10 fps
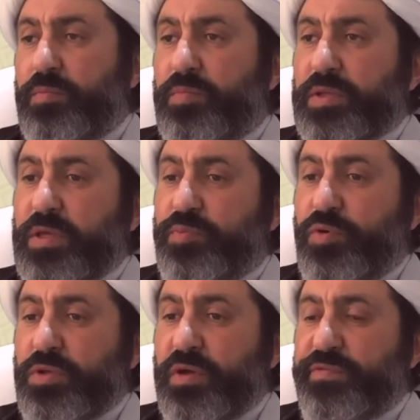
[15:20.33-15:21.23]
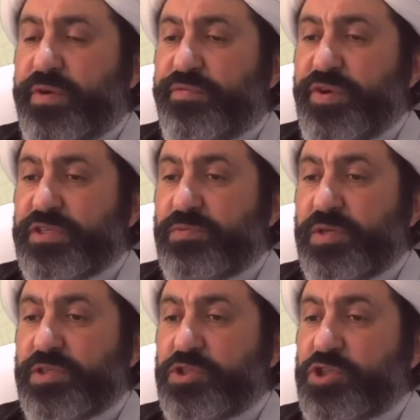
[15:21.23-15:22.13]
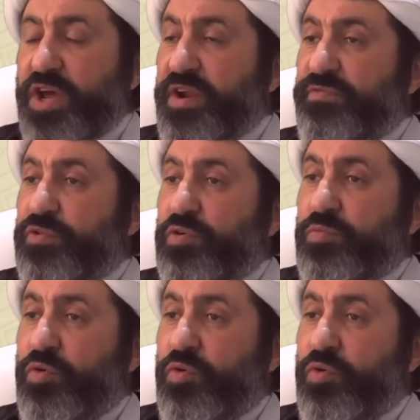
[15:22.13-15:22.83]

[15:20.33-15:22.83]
But the point of reference was sharaful